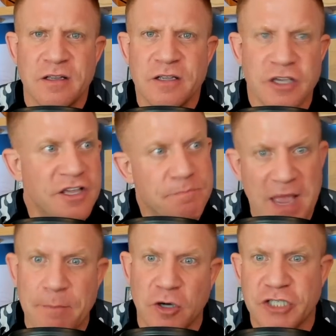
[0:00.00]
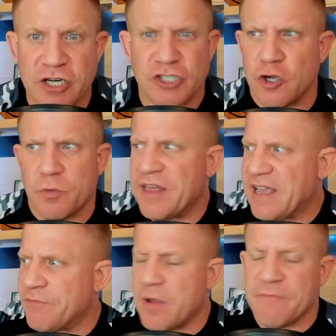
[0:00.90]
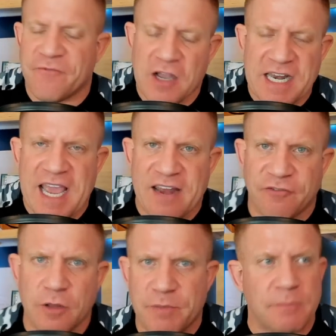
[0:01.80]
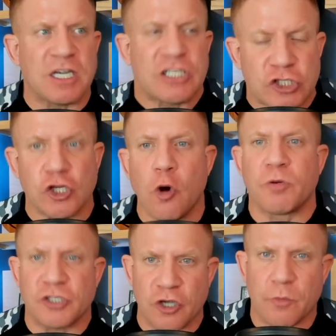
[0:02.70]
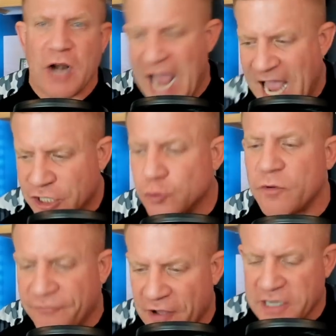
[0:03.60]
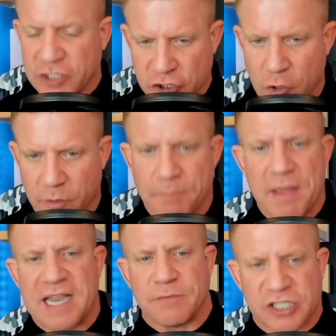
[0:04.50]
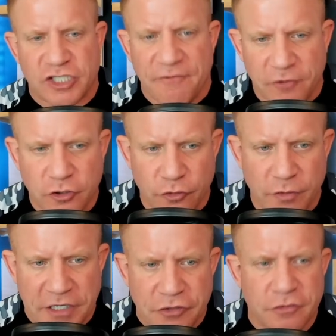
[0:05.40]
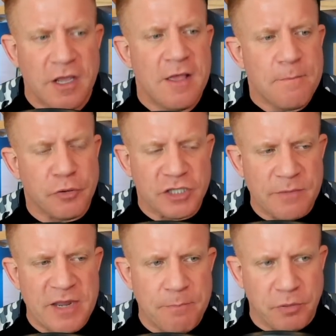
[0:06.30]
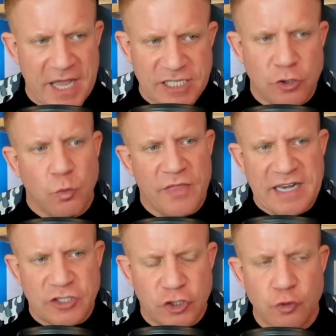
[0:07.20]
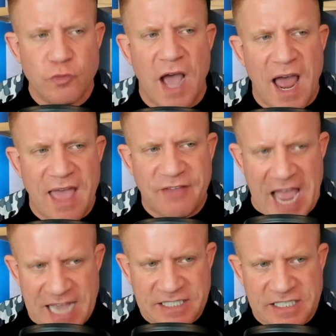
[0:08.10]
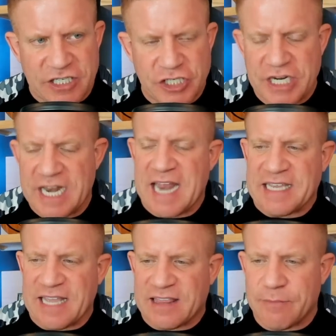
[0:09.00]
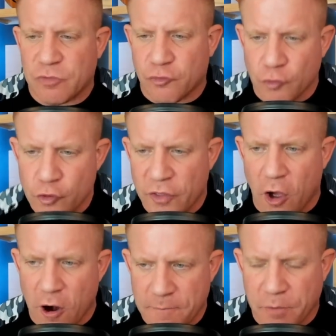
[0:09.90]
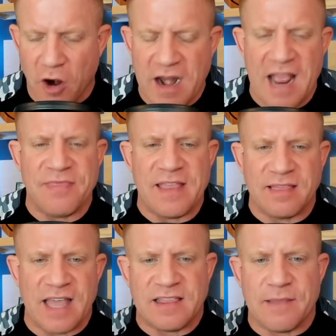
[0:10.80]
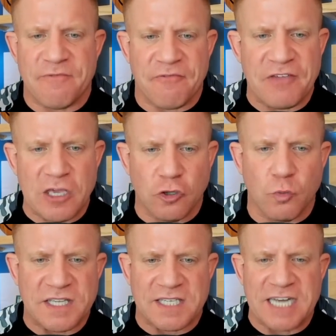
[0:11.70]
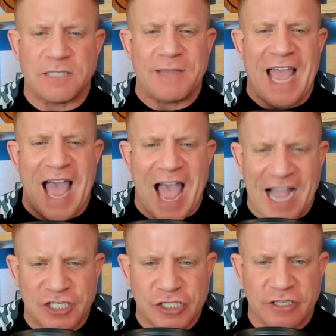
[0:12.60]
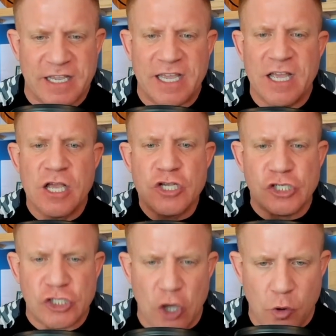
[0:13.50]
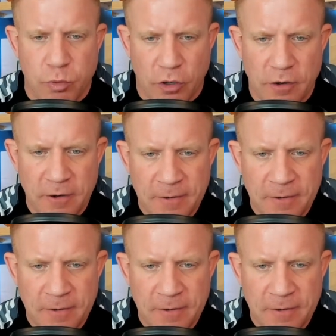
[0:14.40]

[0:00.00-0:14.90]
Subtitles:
You think Bam Margera is sober? They give him a fucking handful of pills. I'm talking sober, sober, actual fucking sober. Make them suffer through it, dude. Put them in a place where they do not have access to this shit and get them through the hard part and then let them feel what it's like to be actually sober